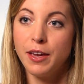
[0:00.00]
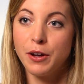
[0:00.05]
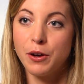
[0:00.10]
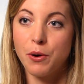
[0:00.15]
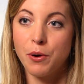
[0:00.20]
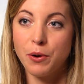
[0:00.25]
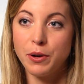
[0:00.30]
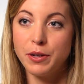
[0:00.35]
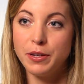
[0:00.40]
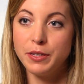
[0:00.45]

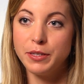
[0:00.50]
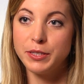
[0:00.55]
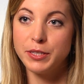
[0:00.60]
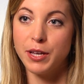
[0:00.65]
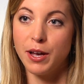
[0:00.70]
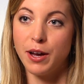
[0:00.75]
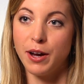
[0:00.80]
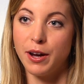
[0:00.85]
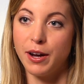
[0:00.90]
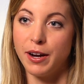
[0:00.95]
Corals
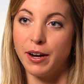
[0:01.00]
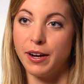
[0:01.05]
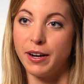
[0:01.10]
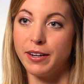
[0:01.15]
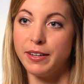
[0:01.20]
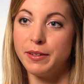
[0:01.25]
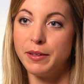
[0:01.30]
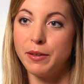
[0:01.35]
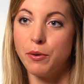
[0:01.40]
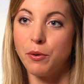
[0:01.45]

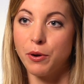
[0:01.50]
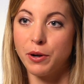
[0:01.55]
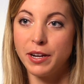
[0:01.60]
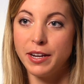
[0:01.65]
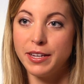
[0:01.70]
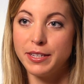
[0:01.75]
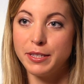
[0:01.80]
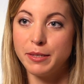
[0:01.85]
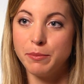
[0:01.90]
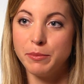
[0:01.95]
are
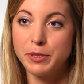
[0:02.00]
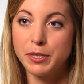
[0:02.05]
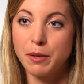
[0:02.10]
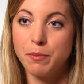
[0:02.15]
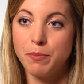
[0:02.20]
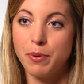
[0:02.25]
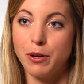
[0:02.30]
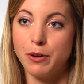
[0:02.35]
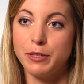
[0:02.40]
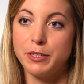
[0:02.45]
organisms
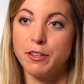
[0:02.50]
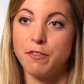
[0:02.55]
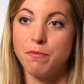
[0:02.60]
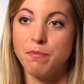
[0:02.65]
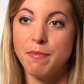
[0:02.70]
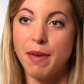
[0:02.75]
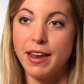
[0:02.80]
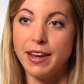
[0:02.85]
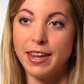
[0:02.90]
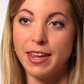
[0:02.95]
composed of
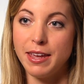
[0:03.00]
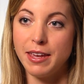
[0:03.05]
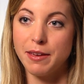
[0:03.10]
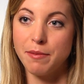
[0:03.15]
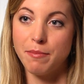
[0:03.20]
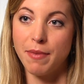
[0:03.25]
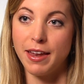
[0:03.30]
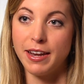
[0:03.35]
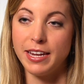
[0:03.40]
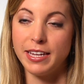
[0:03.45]
many
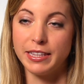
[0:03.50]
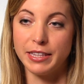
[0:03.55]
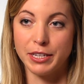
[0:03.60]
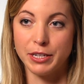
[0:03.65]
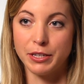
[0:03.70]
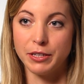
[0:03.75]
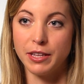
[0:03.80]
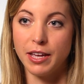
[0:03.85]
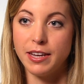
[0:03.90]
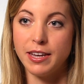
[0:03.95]

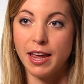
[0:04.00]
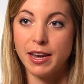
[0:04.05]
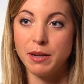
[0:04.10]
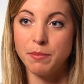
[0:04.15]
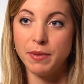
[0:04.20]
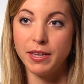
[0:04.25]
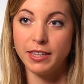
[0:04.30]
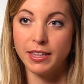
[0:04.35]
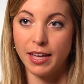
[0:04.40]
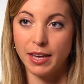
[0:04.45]
little
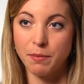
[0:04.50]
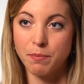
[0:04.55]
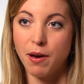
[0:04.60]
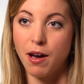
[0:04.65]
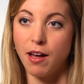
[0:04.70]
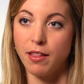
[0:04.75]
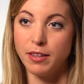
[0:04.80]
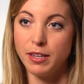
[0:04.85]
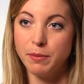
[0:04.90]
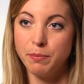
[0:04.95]
anemone-like
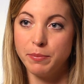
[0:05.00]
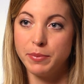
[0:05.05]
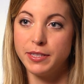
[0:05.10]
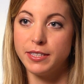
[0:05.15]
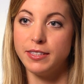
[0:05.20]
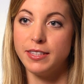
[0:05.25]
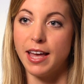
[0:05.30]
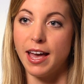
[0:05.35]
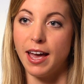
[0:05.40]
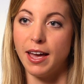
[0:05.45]
polyps
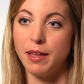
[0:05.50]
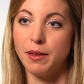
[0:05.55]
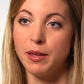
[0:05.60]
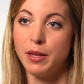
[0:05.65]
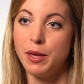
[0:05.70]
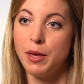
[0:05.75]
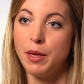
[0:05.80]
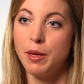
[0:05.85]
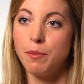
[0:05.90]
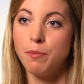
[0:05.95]
that
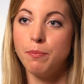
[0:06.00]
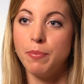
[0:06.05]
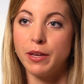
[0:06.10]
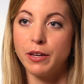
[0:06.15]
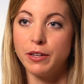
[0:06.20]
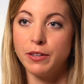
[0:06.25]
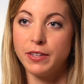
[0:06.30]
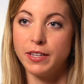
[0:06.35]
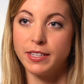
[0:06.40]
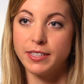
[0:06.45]

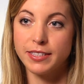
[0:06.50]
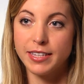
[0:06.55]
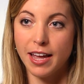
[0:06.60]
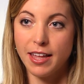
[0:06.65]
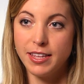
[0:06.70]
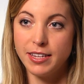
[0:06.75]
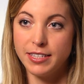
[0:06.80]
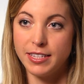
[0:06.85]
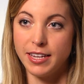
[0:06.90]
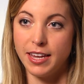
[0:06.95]
build a
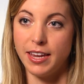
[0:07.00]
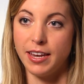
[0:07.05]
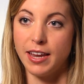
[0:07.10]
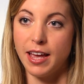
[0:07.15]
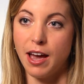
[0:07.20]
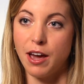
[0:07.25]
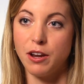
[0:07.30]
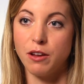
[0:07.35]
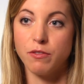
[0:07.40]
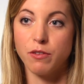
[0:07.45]
skeleton
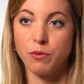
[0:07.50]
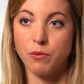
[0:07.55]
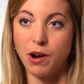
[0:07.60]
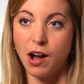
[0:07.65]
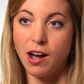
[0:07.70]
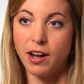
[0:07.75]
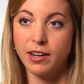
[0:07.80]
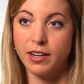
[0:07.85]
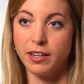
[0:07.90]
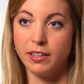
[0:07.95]
out of a
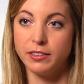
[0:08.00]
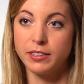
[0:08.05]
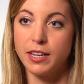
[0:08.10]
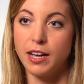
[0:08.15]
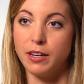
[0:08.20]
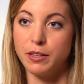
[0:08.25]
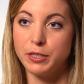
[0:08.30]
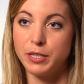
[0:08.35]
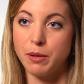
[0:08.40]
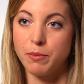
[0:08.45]
rock called
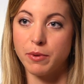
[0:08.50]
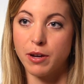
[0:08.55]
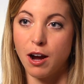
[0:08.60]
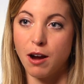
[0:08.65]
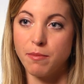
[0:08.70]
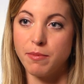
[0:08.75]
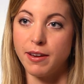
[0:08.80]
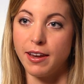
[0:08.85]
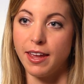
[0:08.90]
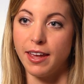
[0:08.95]
calcium
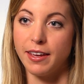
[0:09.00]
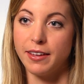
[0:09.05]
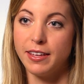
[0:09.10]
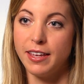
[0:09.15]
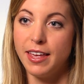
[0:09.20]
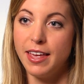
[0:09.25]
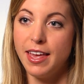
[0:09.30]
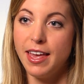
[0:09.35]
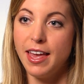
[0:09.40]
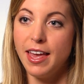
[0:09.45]
carbonate.
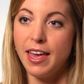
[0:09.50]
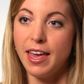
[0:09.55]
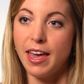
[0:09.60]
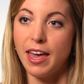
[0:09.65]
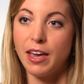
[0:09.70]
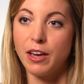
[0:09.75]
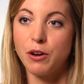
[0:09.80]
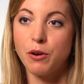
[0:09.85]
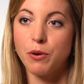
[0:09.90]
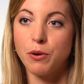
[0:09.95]

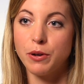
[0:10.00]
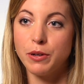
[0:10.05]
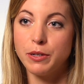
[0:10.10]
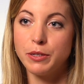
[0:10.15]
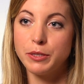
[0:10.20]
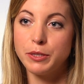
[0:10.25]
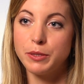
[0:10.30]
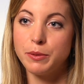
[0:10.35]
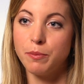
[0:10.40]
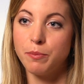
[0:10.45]
And
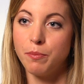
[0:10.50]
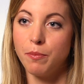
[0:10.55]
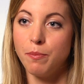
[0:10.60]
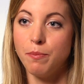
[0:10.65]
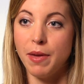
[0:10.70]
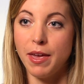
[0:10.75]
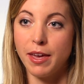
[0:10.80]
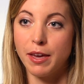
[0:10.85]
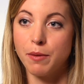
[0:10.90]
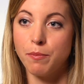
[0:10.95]
corals
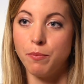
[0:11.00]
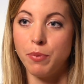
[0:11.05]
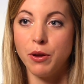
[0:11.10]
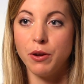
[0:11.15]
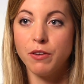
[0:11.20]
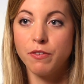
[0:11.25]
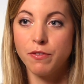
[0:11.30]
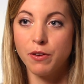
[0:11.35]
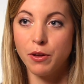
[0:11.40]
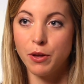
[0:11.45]
make
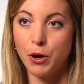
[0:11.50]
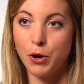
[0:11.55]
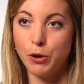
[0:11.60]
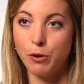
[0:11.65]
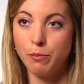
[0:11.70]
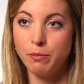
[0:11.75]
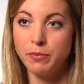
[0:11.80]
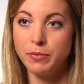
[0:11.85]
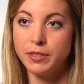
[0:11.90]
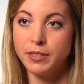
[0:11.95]
beautiful
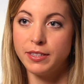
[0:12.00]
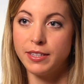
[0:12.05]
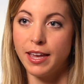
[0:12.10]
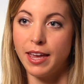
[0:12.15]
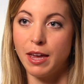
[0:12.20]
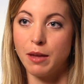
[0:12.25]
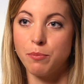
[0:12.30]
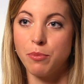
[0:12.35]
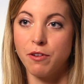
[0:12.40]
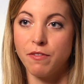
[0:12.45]
homes
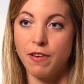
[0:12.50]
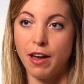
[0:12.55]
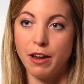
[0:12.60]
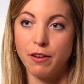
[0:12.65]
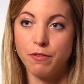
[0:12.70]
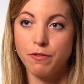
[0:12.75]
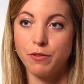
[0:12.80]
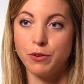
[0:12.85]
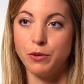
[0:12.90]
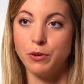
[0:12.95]
and
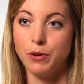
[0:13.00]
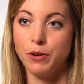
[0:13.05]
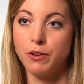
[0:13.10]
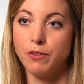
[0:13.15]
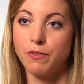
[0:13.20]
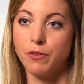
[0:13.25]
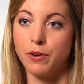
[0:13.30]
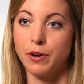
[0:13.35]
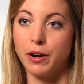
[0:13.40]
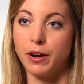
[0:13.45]
provide food
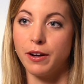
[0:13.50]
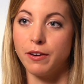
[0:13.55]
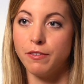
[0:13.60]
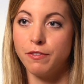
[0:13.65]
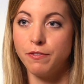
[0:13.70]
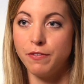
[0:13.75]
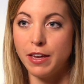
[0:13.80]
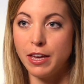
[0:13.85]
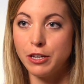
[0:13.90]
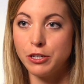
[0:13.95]
for
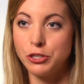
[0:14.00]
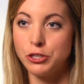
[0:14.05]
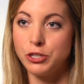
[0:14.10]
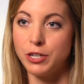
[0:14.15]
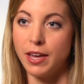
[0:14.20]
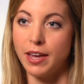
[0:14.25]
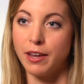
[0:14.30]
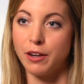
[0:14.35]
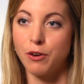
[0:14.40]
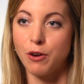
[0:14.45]

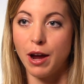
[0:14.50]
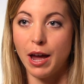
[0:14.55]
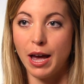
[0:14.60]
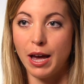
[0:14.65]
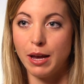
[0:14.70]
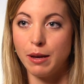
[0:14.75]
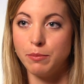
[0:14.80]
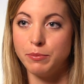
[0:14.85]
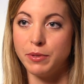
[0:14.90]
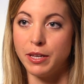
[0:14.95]
fish and
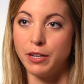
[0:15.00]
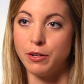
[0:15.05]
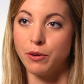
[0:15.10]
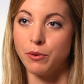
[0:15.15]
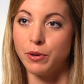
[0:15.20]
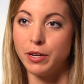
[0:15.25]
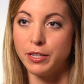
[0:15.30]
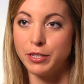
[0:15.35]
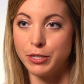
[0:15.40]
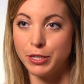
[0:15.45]
crabs and
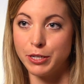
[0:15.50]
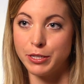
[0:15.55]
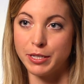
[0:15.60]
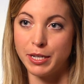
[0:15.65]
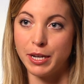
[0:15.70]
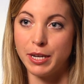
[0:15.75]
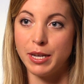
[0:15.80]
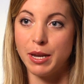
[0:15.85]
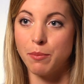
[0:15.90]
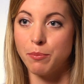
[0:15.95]
oysters
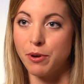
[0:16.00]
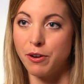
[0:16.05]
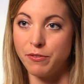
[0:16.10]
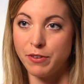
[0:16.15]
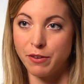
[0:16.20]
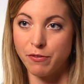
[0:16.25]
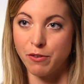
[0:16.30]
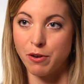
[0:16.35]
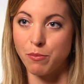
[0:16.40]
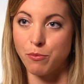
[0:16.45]
and a number of
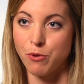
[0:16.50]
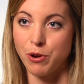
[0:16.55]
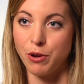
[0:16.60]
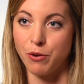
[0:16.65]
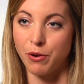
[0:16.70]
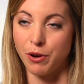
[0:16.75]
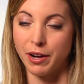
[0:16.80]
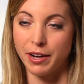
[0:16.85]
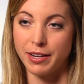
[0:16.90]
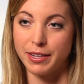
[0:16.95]
different marine
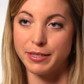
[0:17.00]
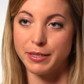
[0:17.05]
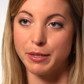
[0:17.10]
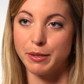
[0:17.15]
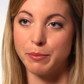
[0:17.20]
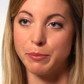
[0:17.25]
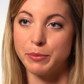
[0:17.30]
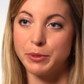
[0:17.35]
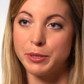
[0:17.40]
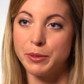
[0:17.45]

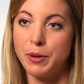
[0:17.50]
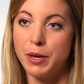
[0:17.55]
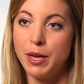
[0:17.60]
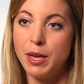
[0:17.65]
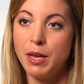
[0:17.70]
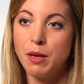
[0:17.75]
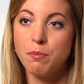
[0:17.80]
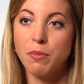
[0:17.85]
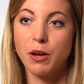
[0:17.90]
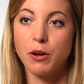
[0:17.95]
organisms.
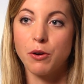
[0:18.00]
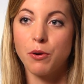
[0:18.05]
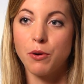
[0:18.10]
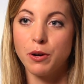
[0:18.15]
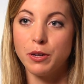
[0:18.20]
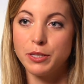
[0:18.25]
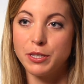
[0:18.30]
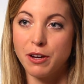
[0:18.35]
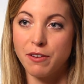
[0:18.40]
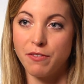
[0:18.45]
But
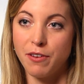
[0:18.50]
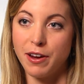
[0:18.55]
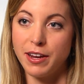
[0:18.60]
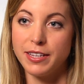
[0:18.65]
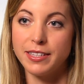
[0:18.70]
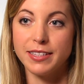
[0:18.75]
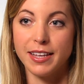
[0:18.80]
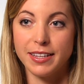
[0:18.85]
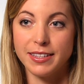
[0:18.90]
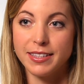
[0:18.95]
corals are very
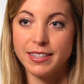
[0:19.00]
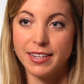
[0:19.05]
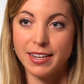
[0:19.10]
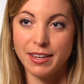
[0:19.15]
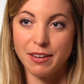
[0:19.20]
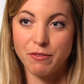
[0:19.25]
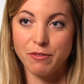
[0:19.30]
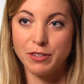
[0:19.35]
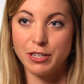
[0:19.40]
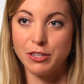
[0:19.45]

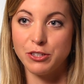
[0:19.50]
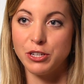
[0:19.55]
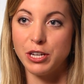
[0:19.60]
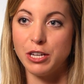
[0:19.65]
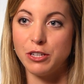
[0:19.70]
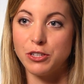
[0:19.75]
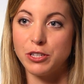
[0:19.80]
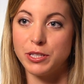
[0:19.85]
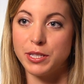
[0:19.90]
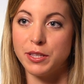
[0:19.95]
sensitive to
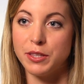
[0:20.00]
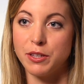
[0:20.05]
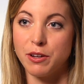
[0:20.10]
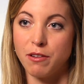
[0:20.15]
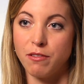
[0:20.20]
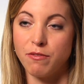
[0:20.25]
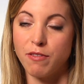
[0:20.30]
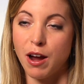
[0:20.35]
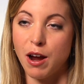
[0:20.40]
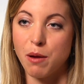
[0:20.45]
changes in their
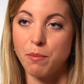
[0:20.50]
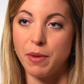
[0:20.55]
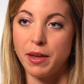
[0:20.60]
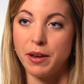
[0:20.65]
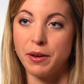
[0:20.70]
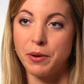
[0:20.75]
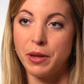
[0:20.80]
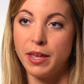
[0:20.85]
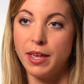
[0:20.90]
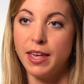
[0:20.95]

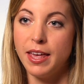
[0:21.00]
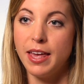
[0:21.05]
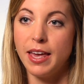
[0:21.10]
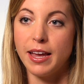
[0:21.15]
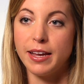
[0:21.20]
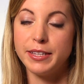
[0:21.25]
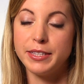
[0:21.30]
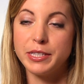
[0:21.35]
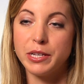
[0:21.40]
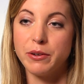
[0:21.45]
environment.
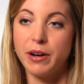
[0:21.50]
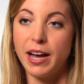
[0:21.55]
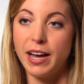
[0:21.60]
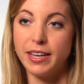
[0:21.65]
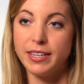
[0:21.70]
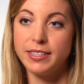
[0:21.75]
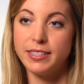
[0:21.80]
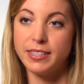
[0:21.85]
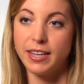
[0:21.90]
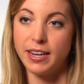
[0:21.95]
And so
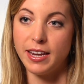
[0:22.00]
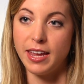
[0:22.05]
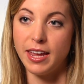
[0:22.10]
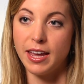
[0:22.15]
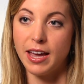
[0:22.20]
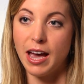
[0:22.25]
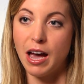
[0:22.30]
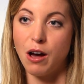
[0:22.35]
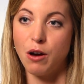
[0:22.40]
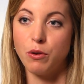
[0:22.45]
I study
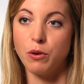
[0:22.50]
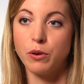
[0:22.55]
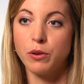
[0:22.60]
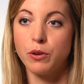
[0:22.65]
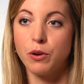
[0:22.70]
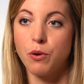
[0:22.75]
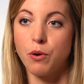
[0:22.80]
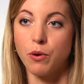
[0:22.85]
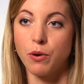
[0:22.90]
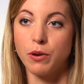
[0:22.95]
how
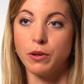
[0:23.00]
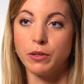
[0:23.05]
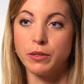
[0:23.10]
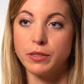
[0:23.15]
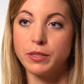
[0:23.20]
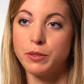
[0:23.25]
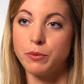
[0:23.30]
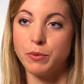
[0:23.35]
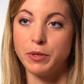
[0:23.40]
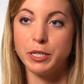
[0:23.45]

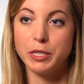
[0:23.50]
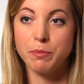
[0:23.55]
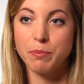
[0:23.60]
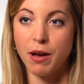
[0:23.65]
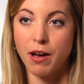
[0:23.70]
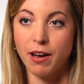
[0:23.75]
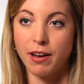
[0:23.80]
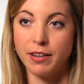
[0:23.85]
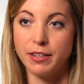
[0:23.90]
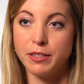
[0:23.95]
corals
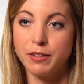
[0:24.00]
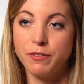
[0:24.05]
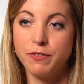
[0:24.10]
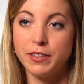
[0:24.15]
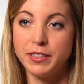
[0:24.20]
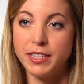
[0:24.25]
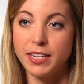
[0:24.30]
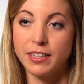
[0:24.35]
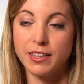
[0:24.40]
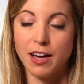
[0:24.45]
respond
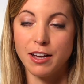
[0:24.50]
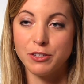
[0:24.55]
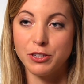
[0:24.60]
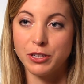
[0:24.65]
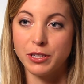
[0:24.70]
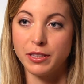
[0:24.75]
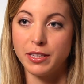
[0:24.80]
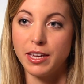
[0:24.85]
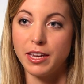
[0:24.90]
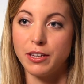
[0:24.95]

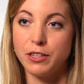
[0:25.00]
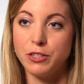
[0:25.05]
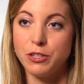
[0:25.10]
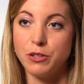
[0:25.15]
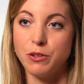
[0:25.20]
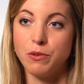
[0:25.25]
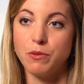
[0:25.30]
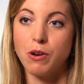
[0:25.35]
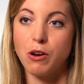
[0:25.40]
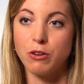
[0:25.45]
physiologically
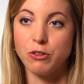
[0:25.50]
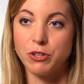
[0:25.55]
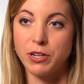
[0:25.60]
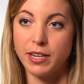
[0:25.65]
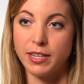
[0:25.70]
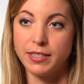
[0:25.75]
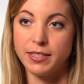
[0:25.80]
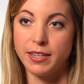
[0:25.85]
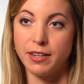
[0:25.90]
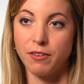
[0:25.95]
to ocean
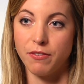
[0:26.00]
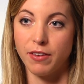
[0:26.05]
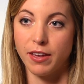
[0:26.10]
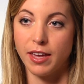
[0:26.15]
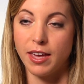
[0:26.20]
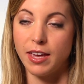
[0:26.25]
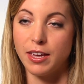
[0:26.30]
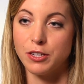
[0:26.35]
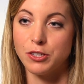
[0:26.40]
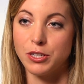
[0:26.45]

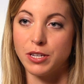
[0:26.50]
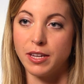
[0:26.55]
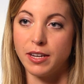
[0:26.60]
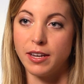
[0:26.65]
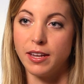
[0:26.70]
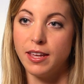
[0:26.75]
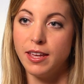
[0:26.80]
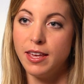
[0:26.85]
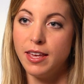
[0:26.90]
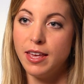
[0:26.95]

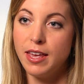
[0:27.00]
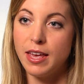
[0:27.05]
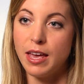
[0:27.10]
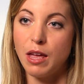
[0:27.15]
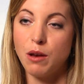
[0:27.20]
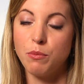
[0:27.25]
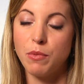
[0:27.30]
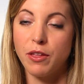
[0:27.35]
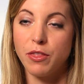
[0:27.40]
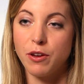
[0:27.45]
acidification
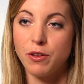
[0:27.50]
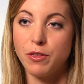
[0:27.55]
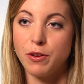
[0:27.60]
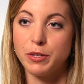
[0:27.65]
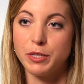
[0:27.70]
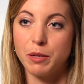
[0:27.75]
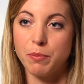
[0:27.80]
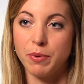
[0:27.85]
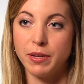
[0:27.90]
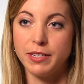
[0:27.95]
and whether
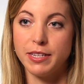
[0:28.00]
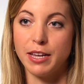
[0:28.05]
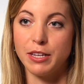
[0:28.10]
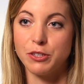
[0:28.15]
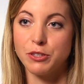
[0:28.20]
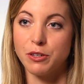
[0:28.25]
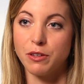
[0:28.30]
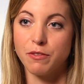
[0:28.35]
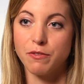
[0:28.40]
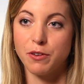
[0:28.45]
there's a
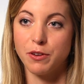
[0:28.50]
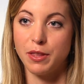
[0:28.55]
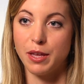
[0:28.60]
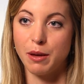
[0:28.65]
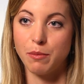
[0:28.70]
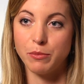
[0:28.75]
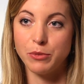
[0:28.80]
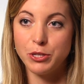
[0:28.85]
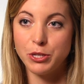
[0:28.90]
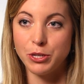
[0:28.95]
potential for
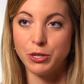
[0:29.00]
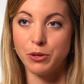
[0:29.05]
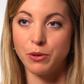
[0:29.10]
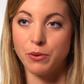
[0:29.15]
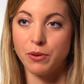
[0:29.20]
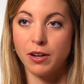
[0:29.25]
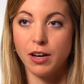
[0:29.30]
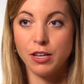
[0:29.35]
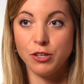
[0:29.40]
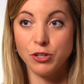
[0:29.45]
them
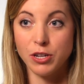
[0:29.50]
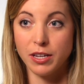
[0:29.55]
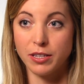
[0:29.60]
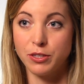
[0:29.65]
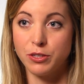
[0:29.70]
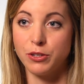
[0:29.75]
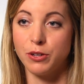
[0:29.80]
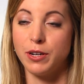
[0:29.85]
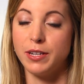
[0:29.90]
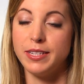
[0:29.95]
to
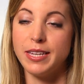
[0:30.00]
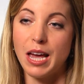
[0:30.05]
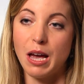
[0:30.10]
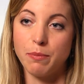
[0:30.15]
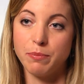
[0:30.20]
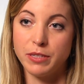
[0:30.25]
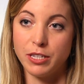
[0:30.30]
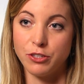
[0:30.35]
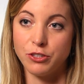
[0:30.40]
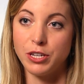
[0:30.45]
adjust or
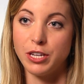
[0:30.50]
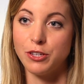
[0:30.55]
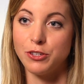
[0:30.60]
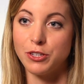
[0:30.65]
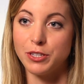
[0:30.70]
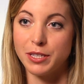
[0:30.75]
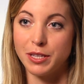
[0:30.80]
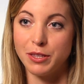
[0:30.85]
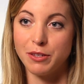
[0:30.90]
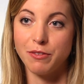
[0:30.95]
adapt to
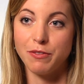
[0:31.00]
changes in the